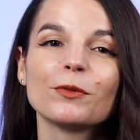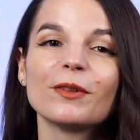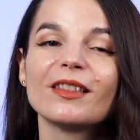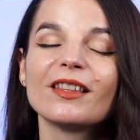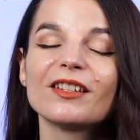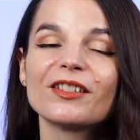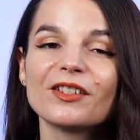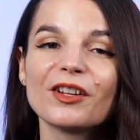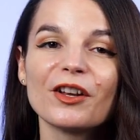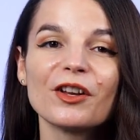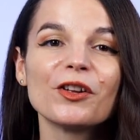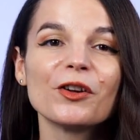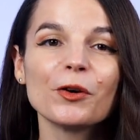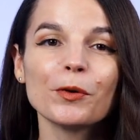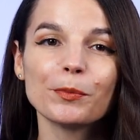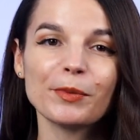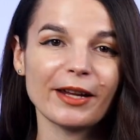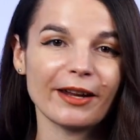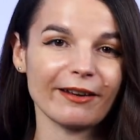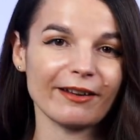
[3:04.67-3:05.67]
with this
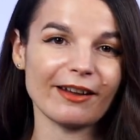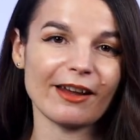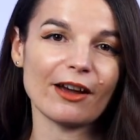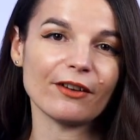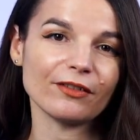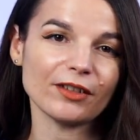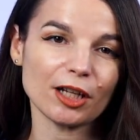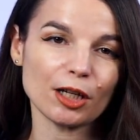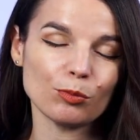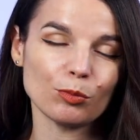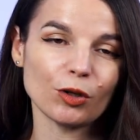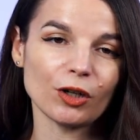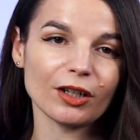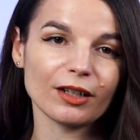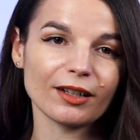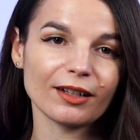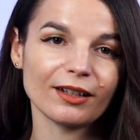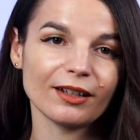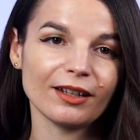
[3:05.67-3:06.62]
new PDF ebook.